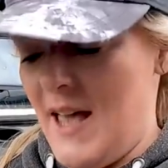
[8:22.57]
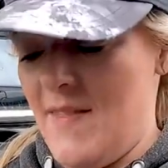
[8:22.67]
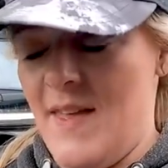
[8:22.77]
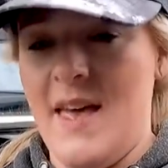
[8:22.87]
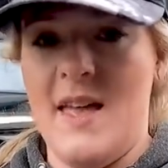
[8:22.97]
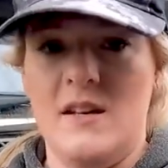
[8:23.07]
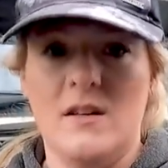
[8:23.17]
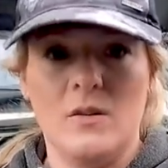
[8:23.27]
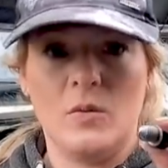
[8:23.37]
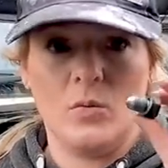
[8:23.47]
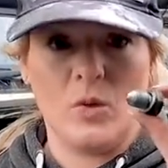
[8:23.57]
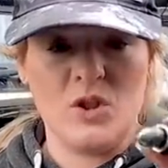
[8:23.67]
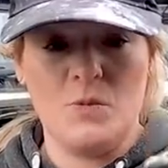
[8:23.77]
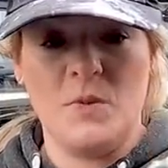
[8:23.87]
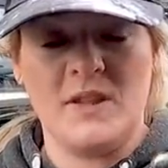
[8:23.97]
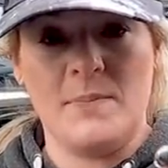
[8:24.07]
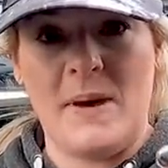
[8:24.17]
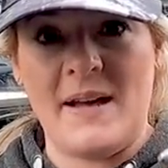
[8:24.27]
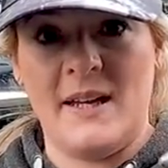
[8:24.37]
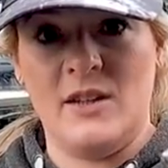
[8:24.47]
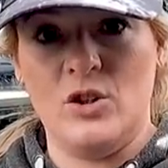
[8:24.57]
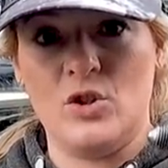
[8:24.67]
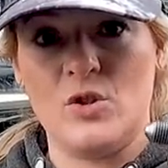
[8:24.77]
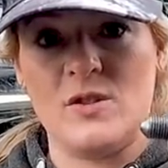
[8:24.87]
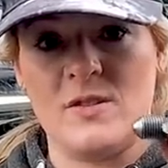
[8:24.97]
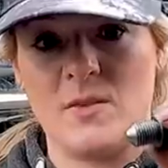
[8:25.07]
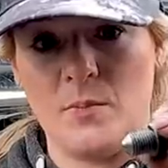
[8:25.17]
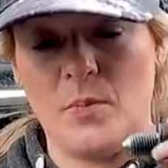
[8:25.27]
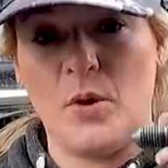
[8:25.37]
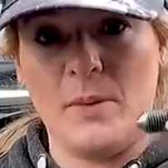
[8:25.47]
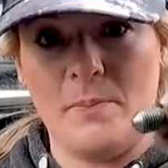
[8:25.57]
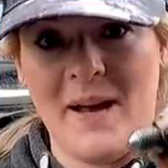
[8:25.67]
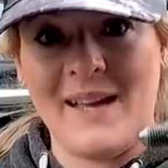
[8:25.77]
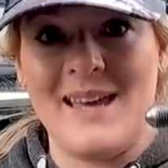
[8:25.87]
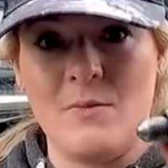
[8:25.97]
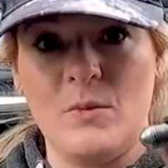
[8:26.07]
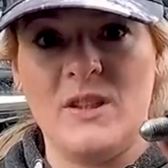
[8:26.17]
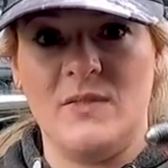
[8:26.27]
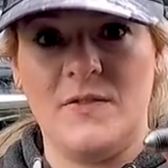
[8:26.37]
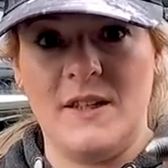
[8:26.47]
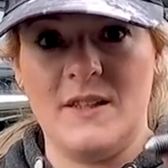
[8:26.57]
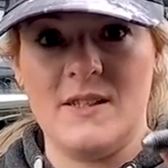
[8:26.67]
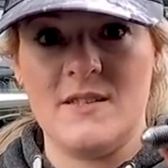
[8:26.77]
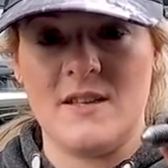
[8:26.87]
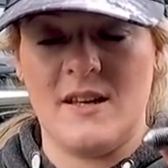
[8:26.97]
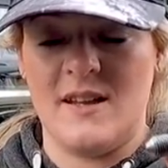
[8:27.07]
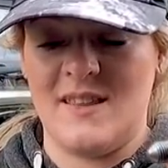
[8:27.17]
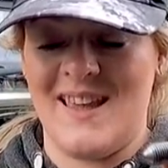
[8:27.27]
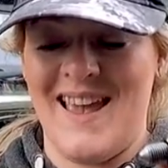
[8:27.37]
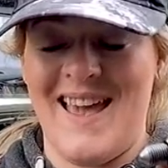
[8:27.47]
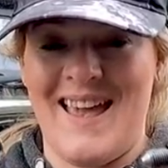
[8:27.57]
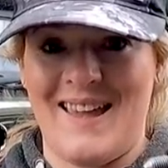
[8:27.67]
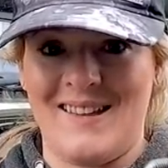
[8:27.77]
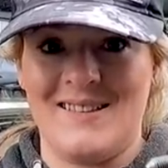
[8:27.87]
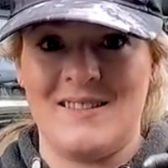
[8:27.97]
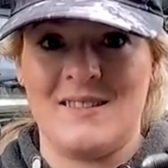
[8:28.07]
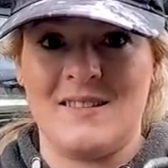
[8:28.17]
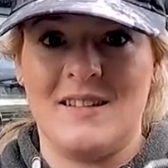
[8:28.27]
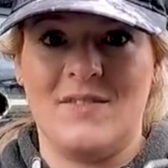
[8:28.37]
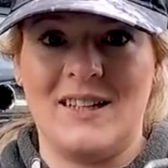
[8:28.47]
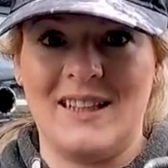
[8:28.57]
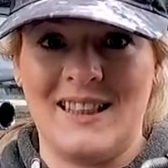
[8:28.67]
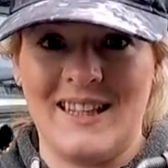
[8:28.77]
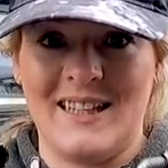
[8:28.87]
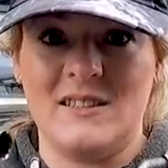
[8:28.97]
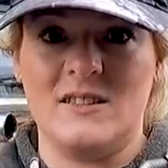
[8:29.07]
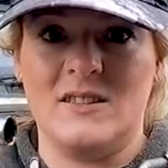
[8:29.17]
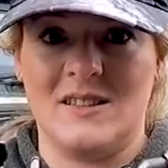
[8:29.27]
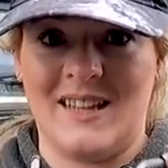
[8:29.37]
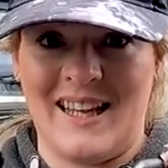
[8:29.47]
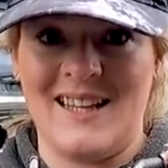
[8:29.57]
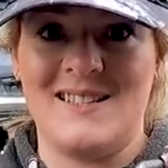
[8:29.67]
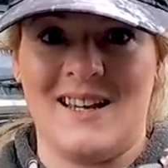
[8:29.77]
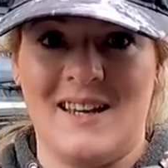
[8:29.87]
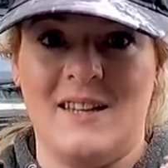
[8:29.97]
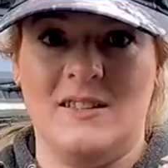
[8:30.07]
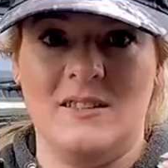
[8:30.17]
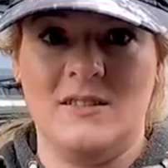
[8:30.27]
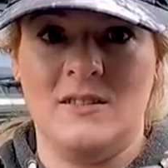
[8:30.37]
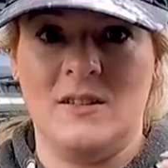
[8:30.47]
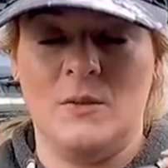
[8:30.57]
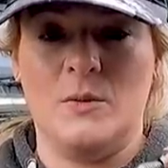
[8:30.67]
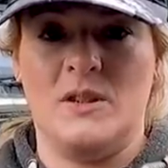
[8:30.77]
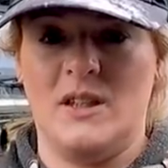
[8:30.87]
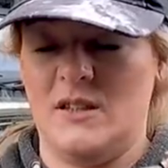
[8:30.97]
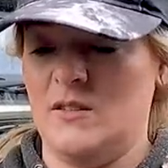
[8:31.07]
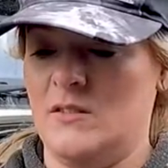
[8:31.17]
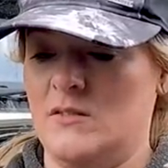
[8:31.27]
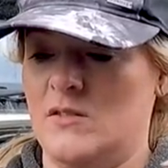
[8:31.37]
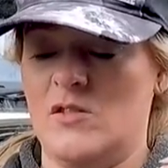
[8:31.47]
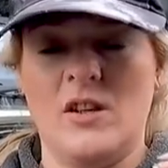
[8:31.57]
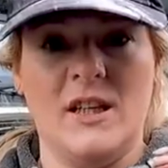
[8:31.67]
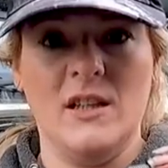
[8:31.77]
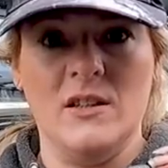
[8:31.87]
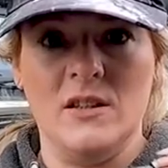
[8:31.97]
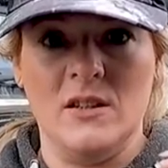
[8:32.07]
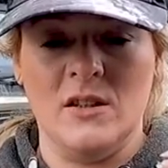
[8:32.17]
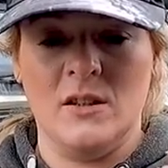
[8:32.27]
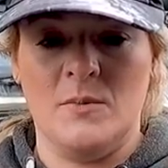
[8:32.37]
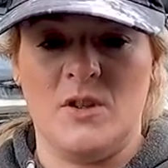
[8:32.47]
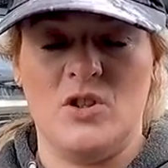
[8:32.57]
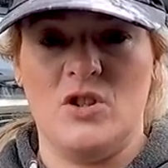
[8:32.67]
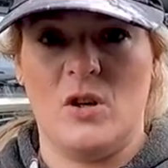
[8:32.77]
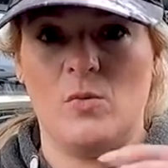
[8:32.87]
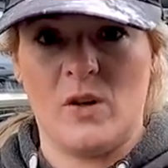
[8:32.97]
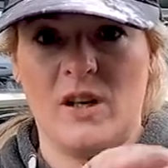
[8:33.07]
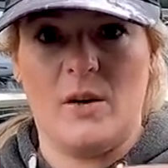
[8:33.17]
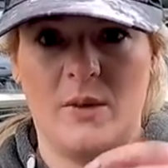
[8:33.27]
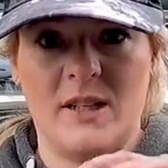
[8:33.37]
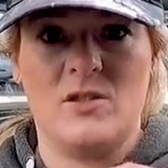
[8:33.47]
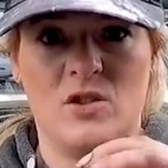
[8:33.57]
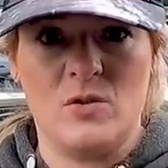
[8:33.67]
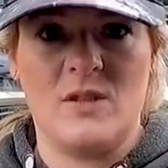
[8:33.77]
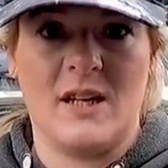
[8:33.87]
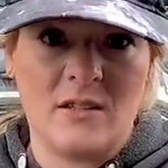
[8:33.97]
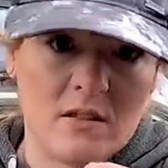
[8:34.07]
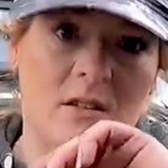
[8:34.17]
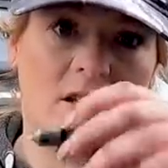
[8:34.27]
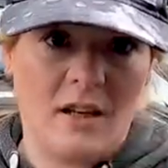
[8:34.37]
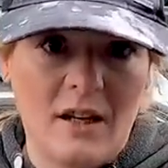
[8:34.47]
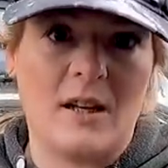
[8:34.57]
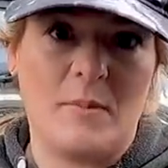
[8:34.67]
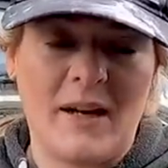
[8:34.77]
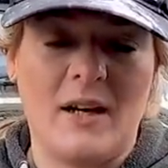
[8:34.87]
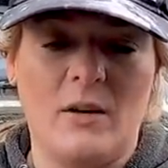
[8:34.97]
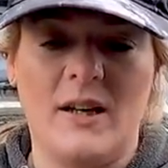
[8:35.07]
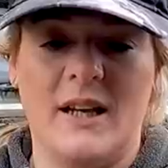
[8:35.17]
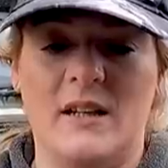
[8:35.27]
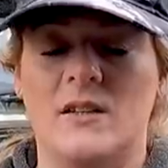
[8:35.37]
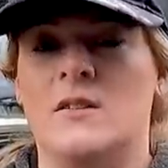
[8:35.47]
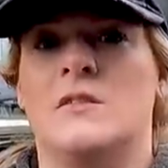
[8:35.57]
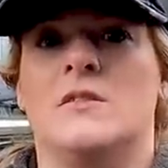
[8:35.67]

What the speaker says: And then once you put that back in, you just put it back in with your fingers and at the end give it a little light tighten with your socket, because you don't want it going in too tight so that you can get it back out again.